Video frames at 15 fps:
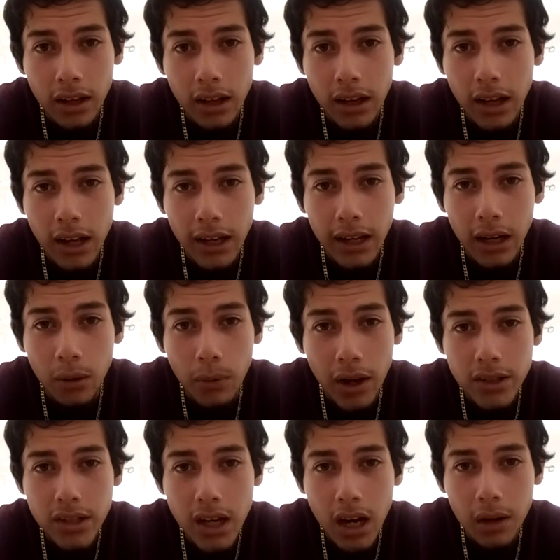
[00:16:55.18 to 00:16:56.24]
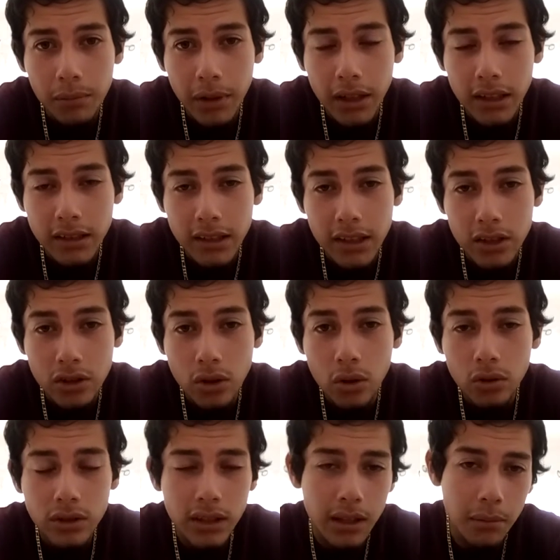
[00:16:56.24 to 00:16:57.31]
I gotta watch out because these
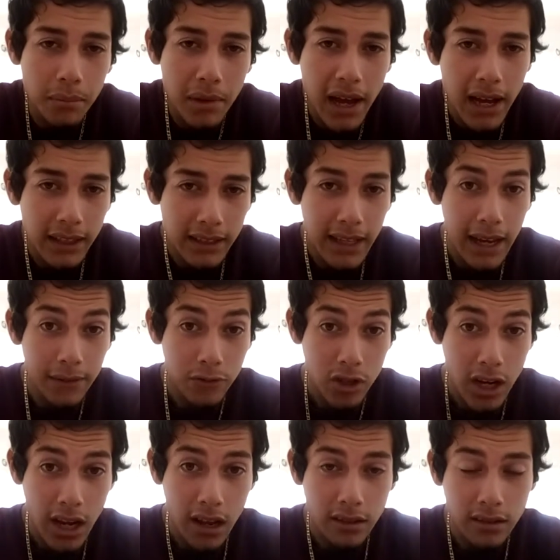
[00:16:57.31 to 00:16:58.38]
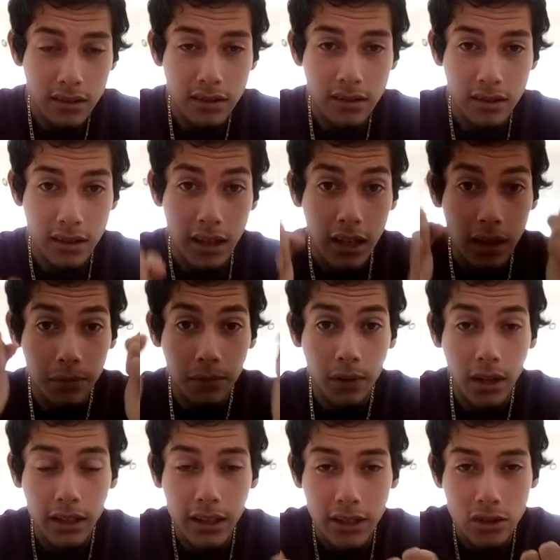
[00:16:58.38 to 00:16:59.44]
dudes in the back, they have chains. They could
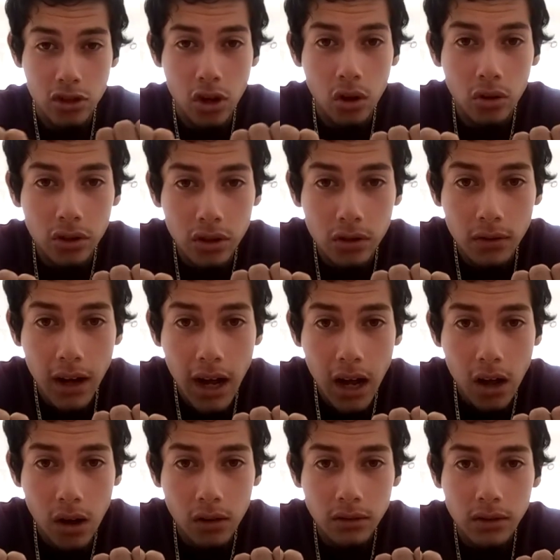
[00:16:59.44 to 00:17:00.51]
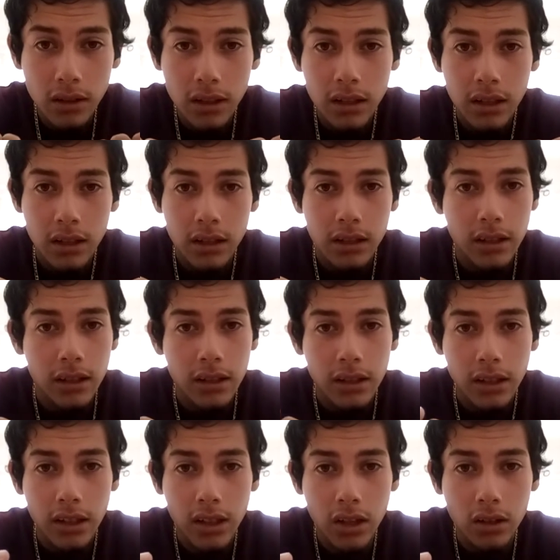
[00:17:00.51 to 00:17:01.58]
fucking choke you out.
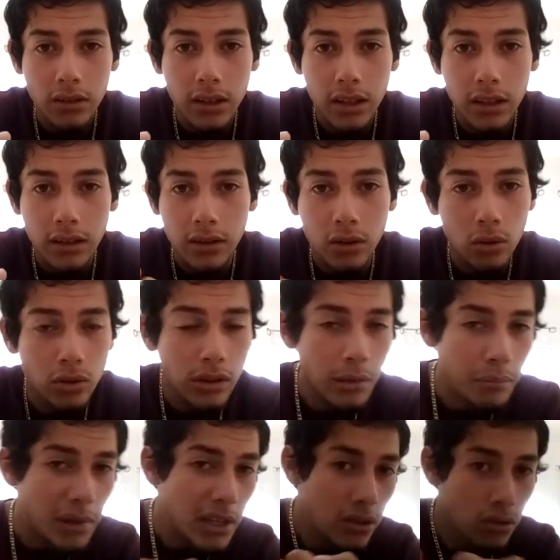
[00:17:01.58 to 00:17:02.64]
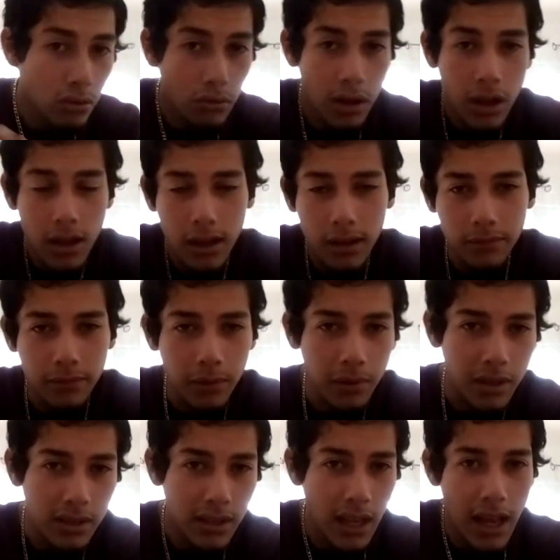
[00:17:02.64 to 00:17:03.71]
The dude could beat you up from the
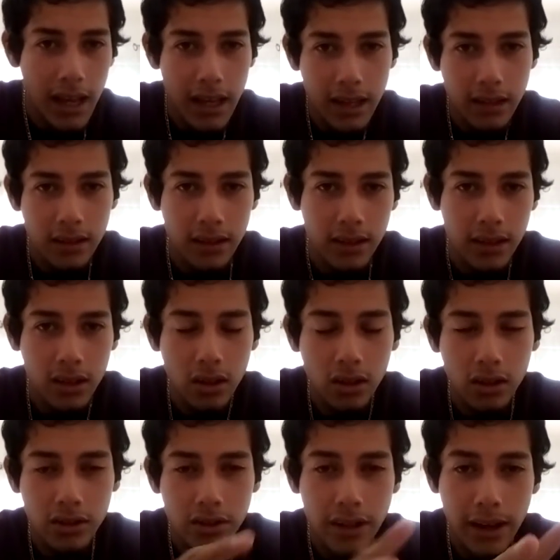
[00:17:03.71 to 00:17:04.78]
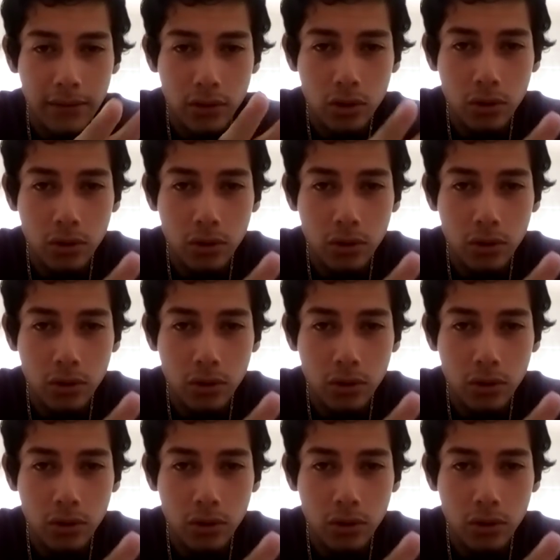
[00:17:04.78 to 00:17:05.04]
side. Because you have 2